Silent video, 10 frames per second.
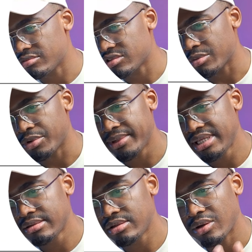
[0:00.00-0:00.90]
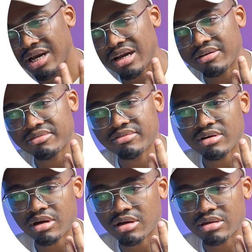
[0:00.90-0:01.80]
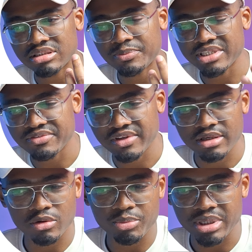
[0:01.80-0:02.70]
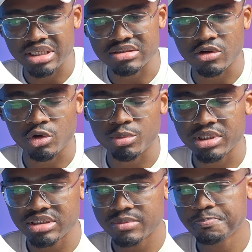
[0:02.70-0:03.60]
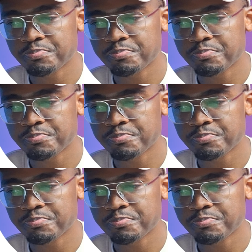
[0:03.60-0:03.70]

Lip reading: summary, you have specific companies documents.